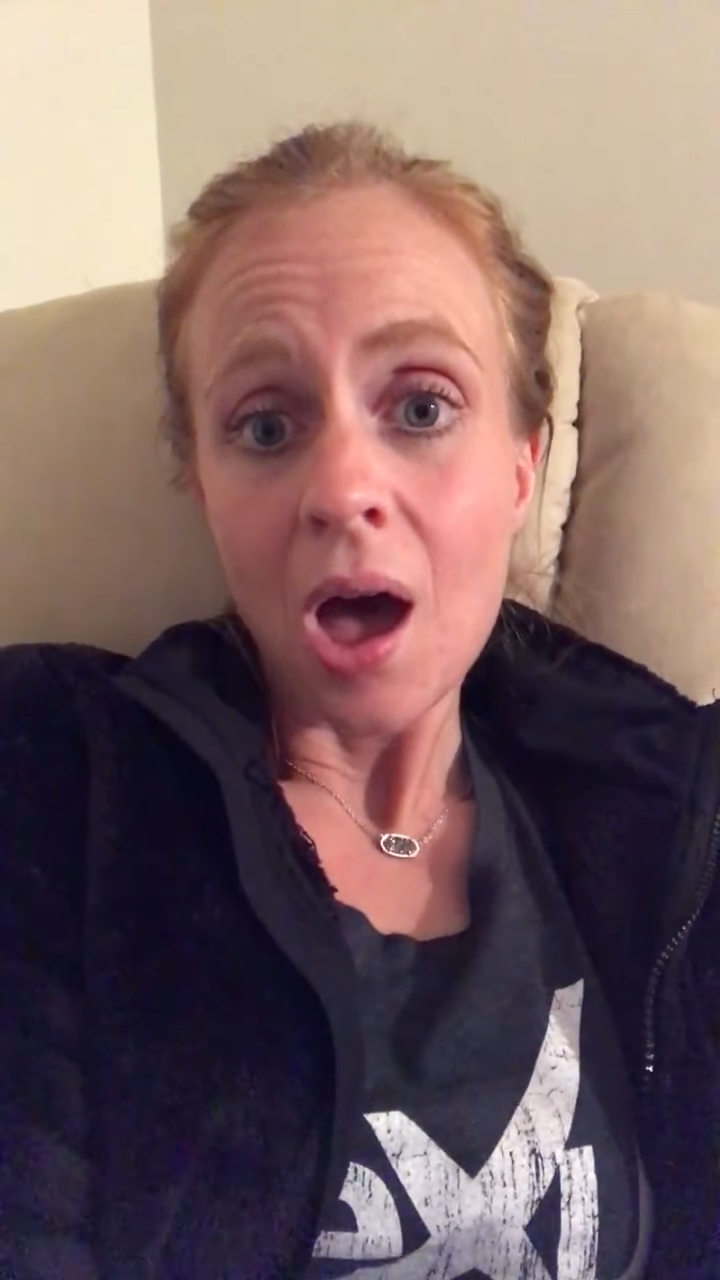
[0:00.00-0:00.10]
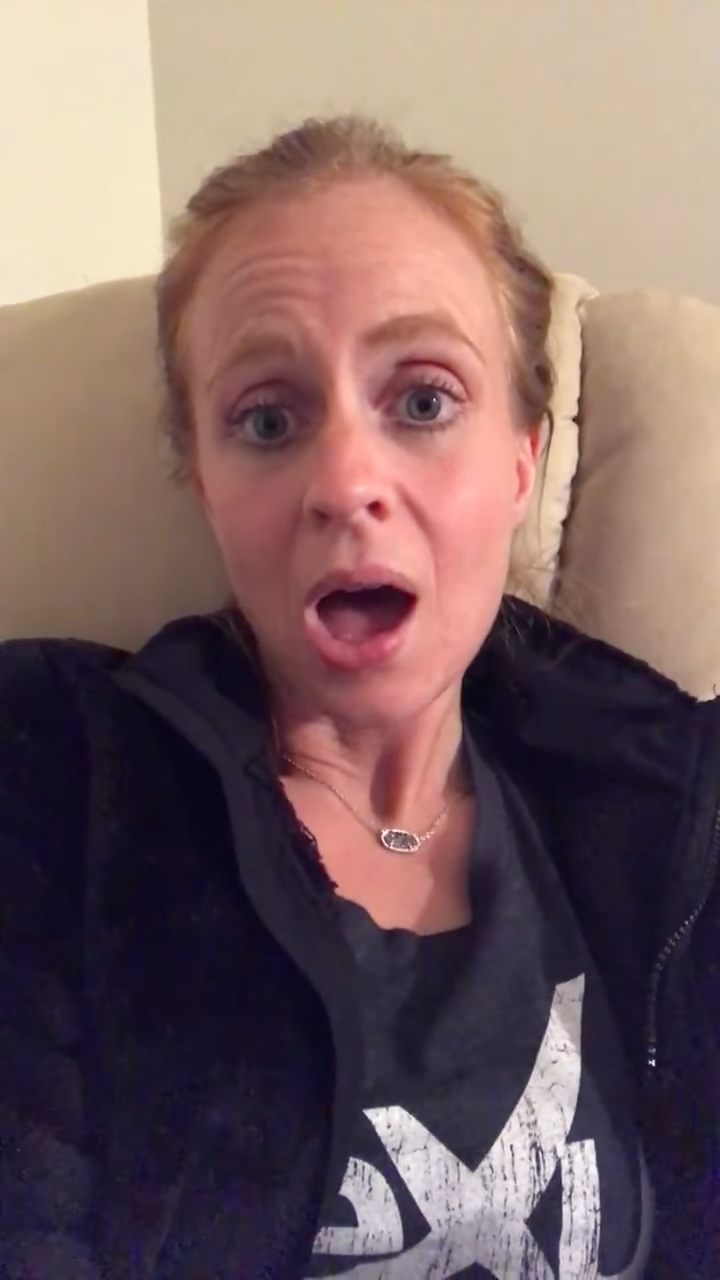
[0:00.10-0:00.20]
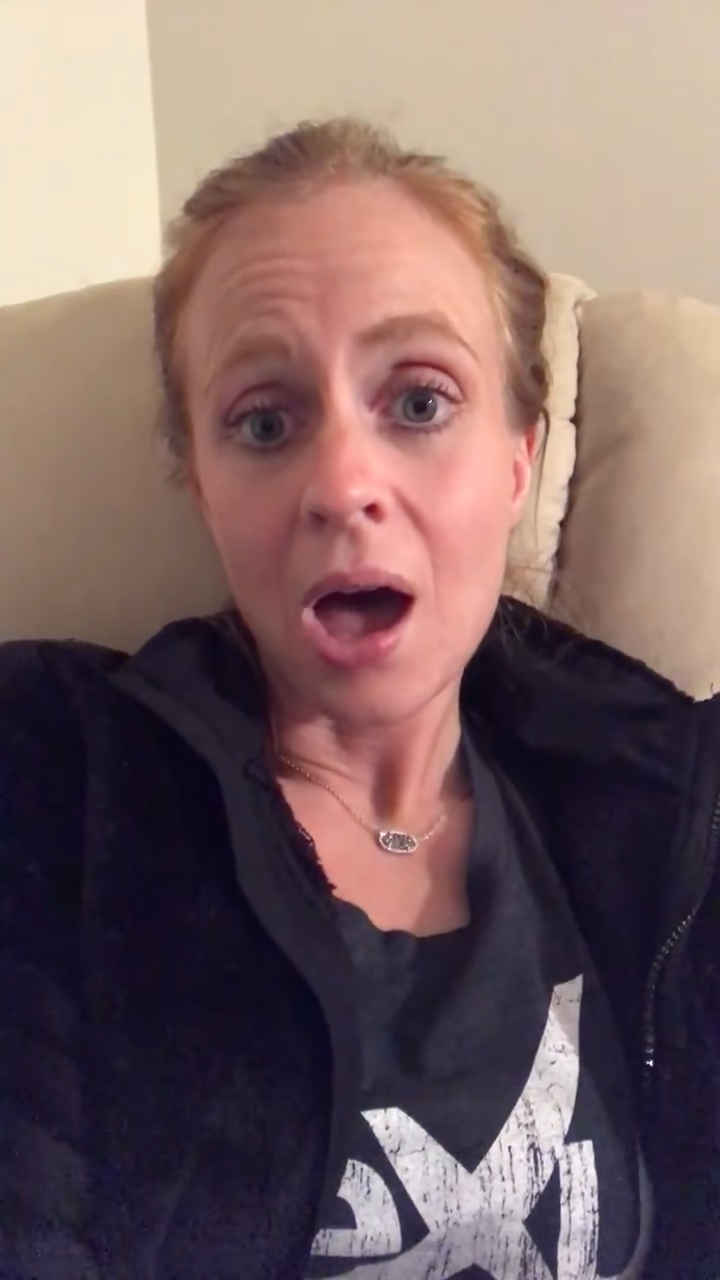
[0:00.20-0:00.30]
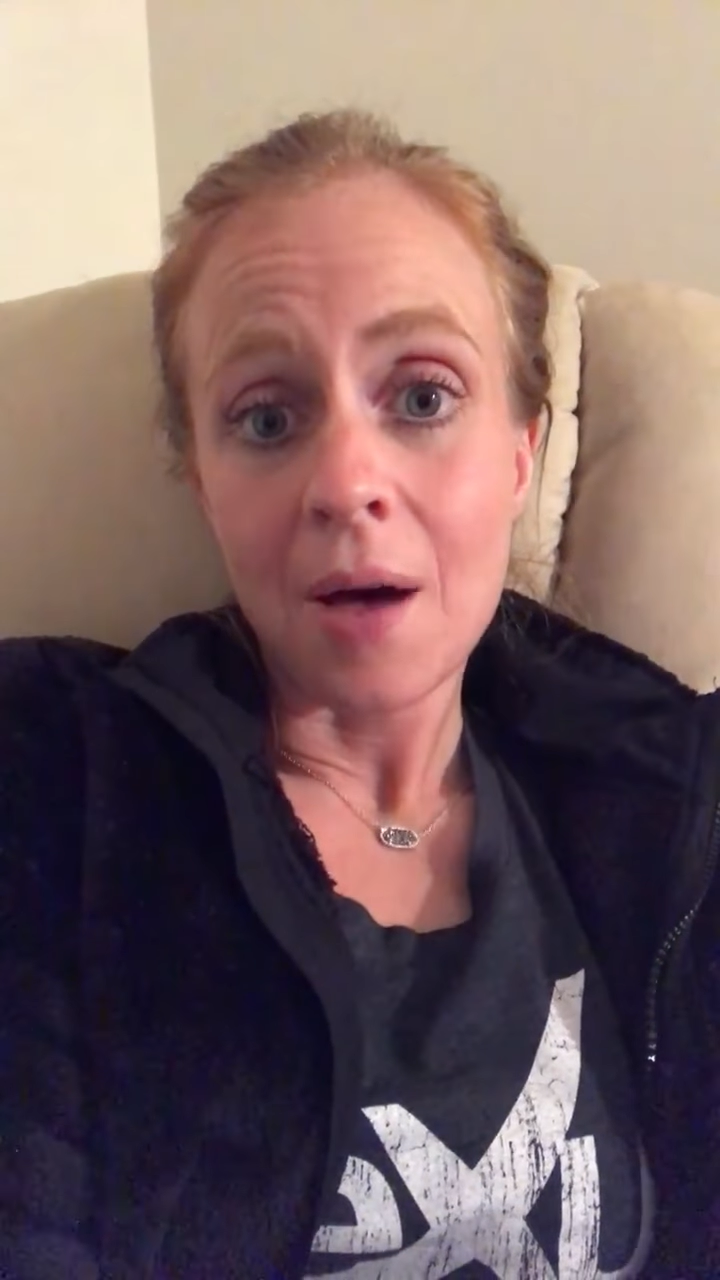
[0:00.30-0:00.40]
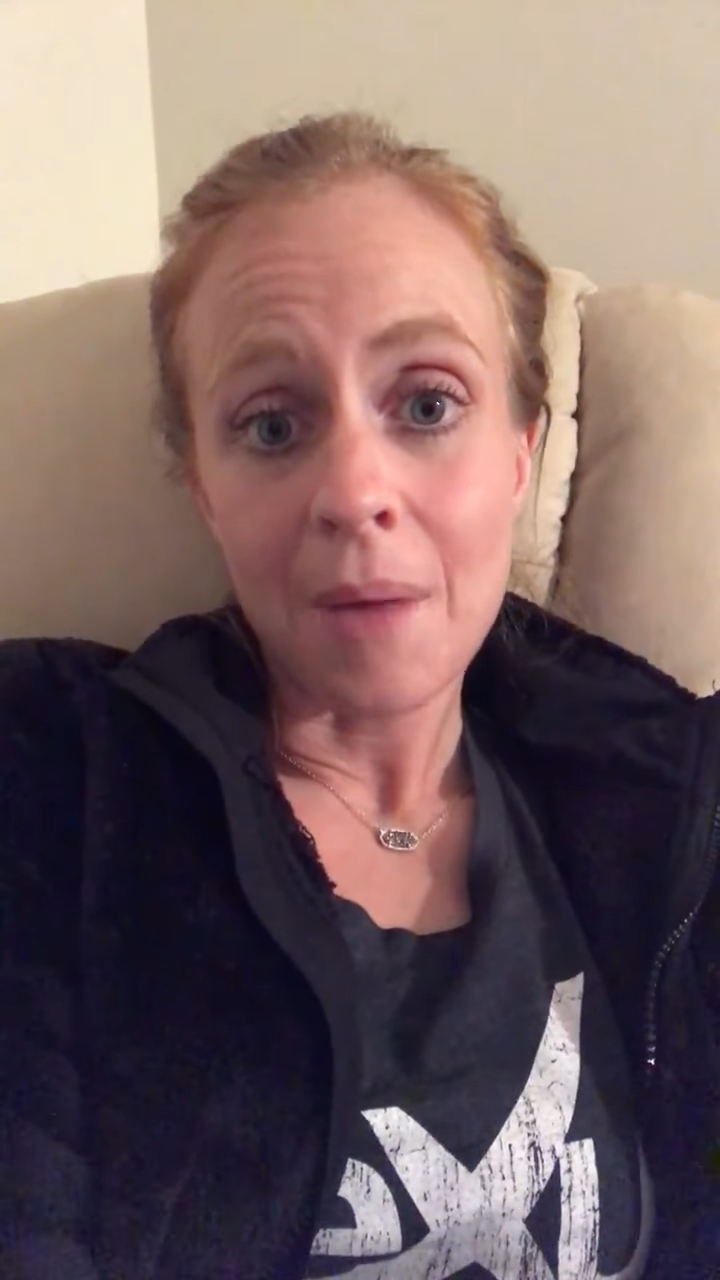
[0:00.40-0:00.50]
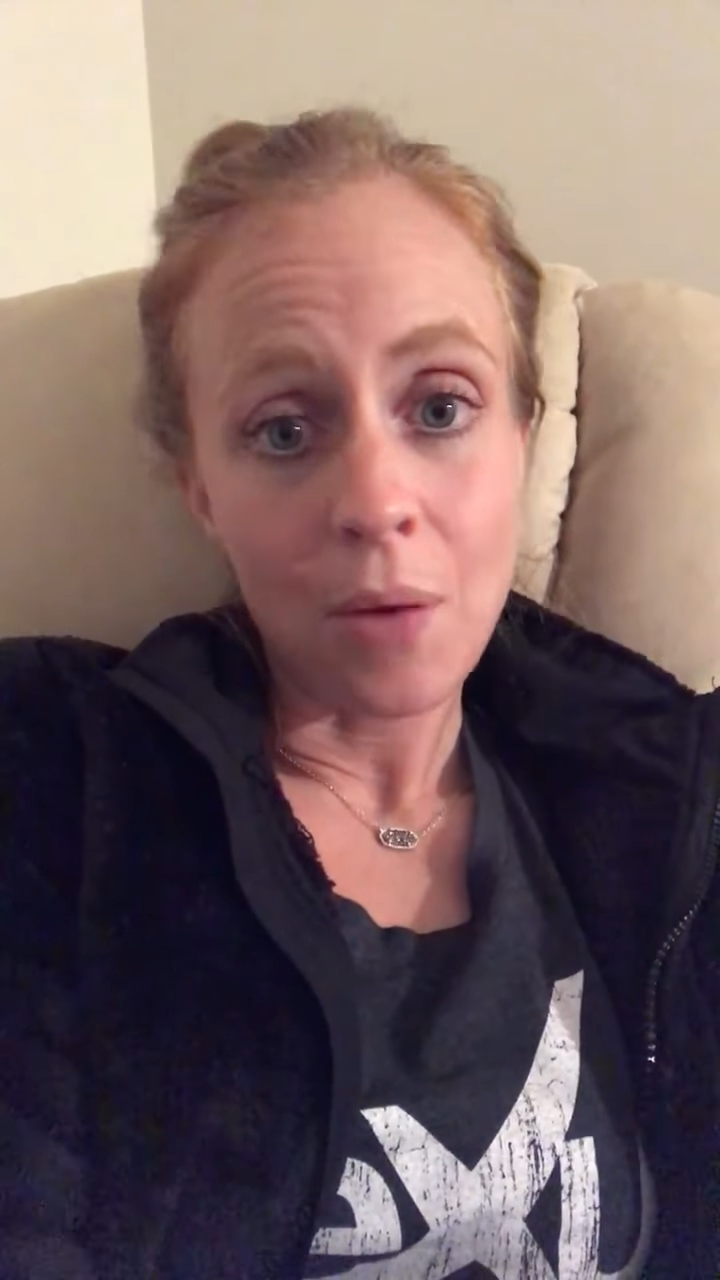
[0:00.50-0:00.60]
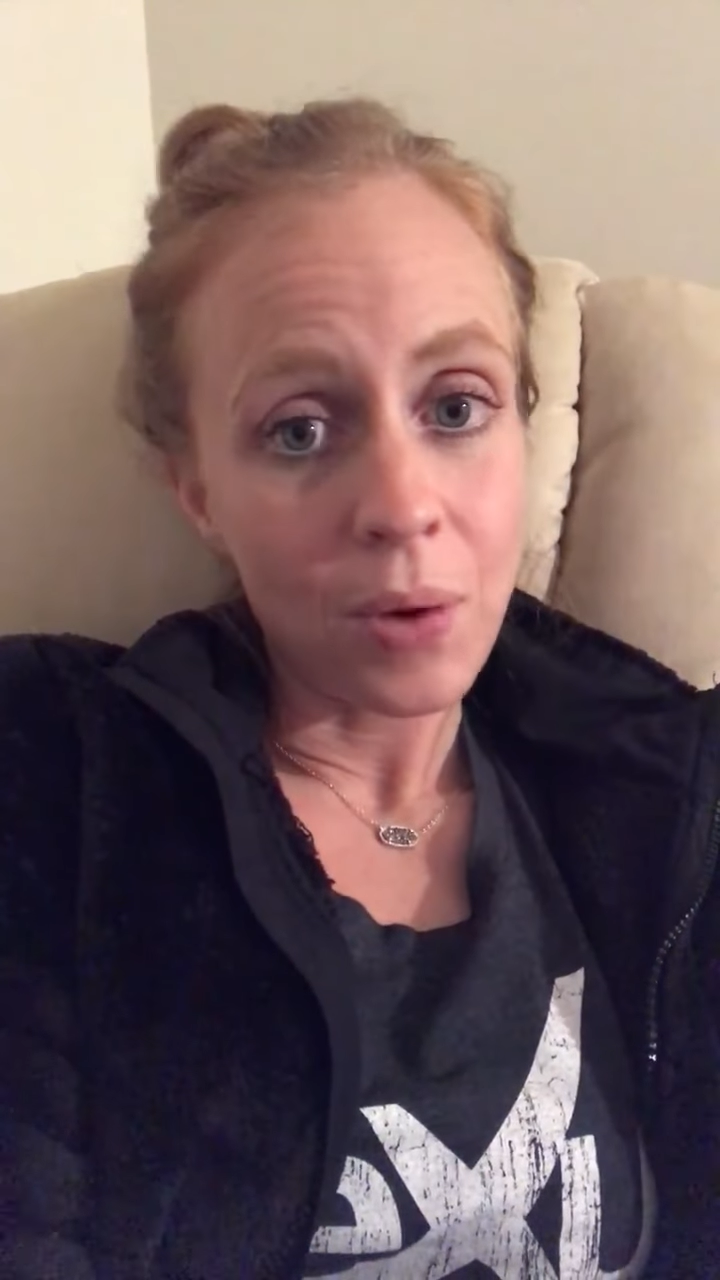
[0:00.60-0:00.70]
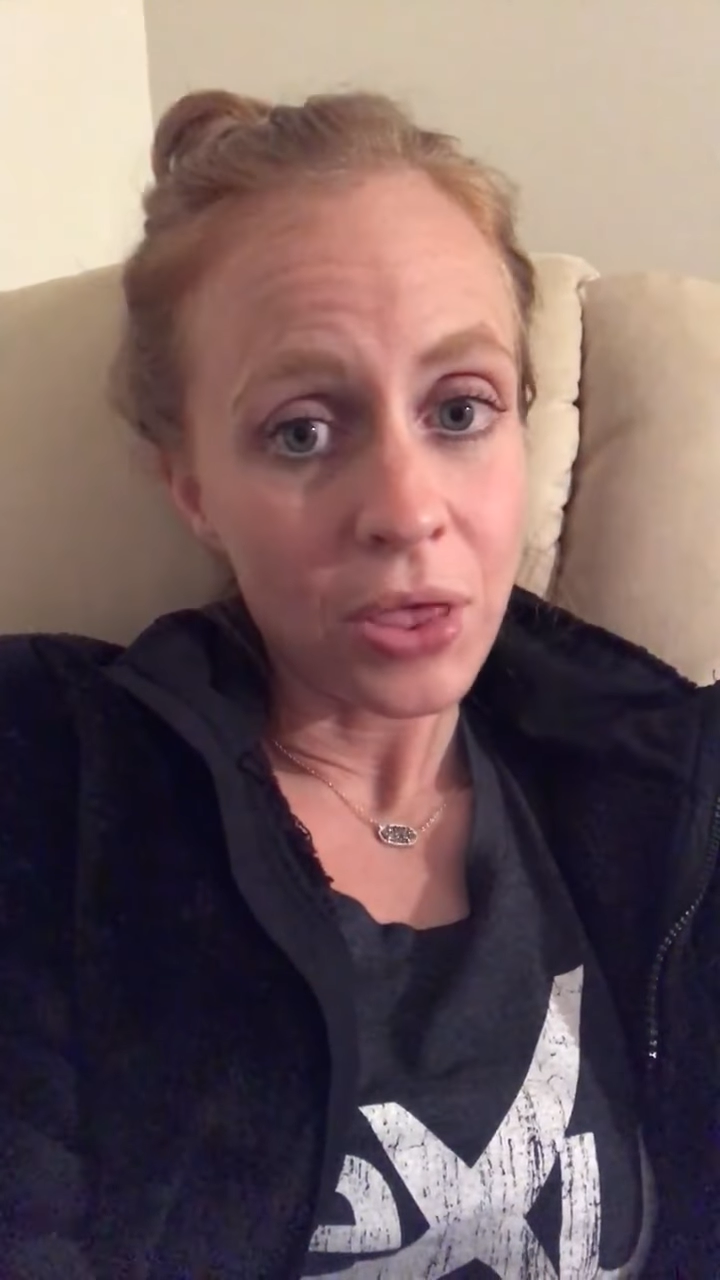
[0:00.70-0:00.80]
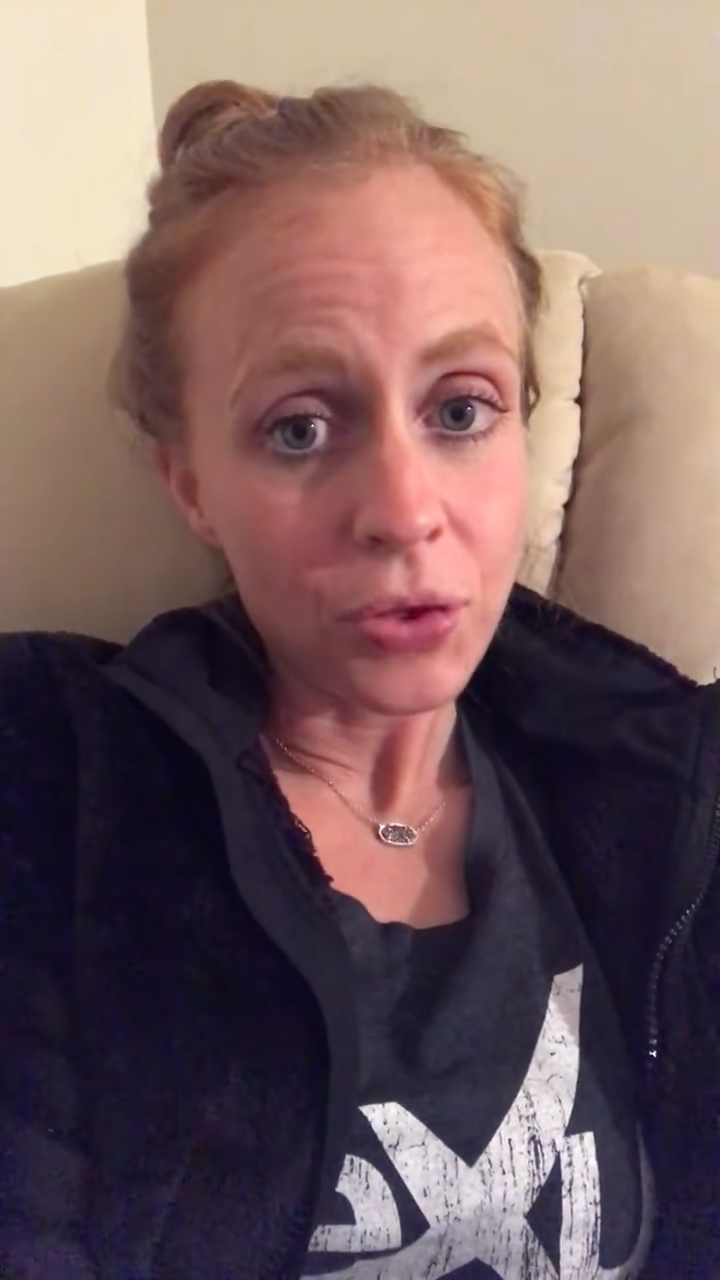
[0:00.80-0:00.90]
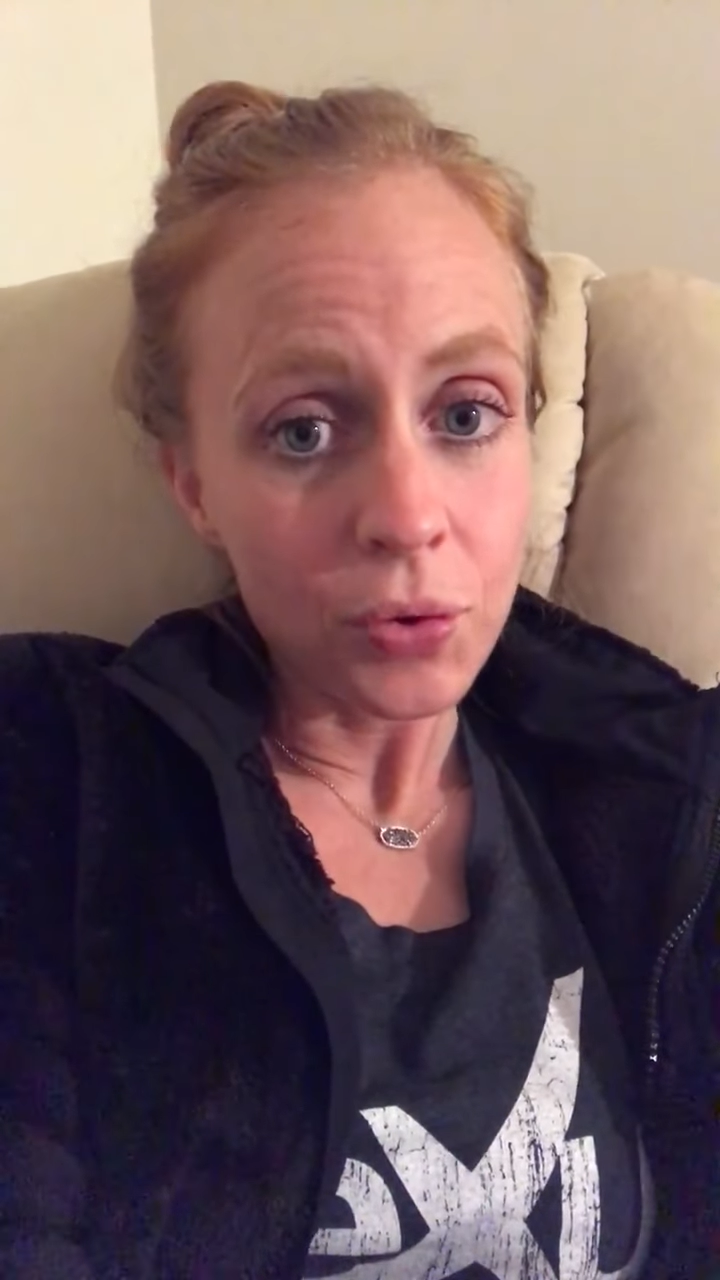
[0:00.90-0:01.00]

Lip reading: I went